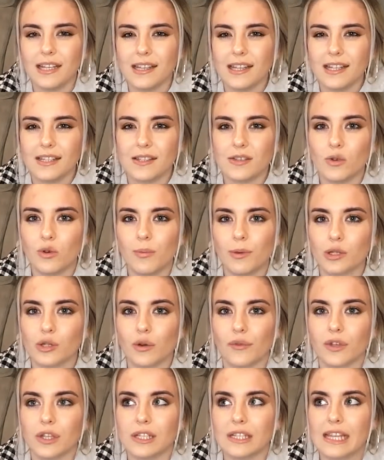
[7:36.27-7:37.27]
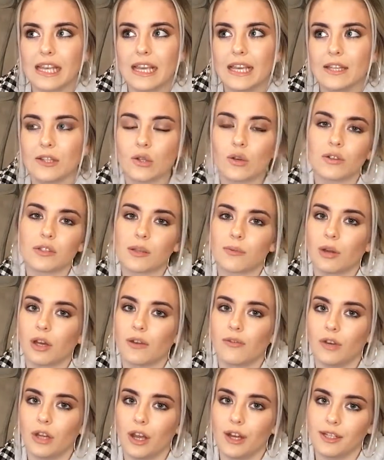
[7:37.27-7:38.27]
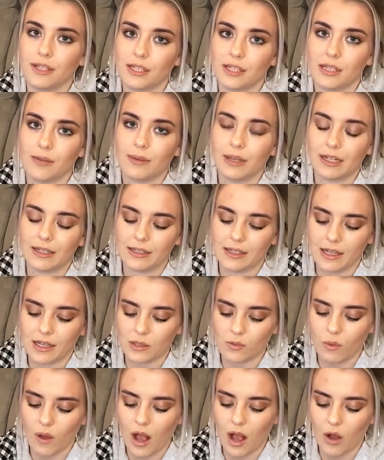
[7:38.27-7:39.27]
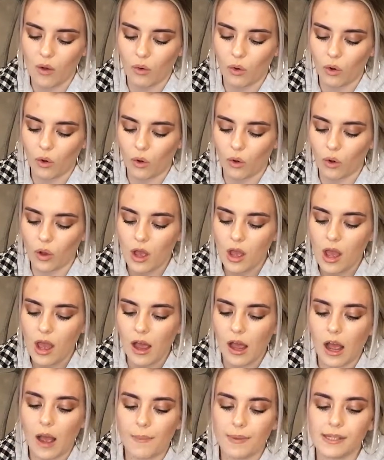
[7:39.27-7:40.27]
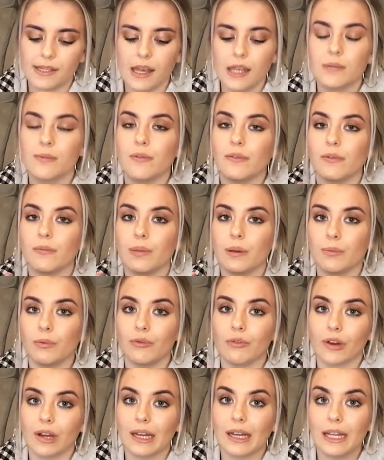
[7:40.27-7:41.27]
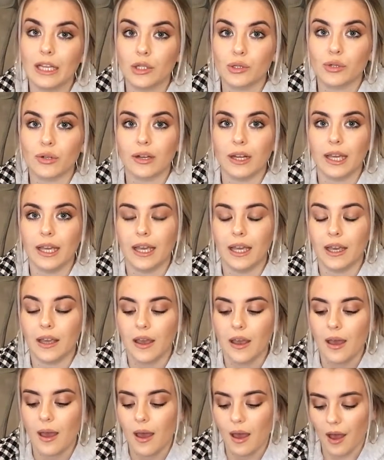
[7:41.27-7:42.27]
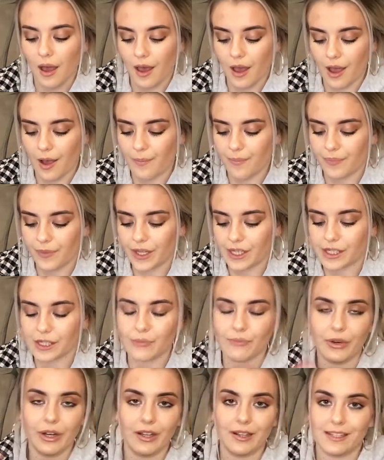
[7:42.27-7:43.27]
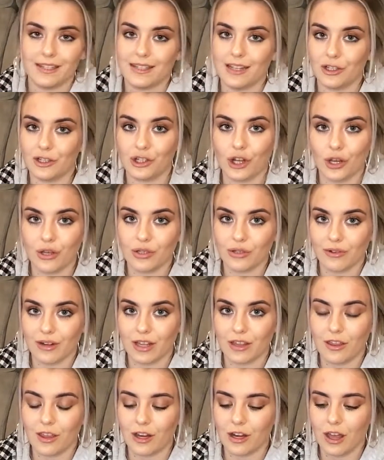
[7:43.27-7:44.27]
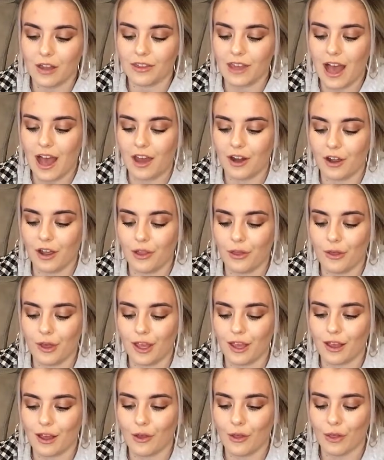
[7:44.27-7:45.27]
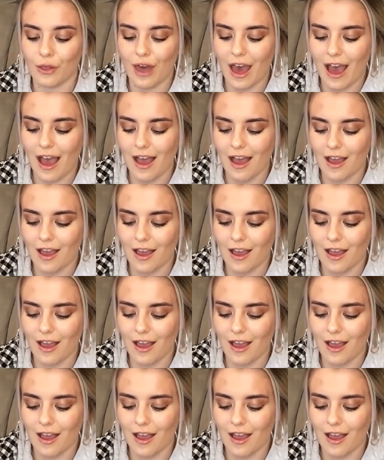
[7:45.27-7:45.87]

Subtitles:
it's almost obvious that he's got some kind of learning disability as well, or he takes people very literally. He doesn't really understand jokes or anything like that. And I think that,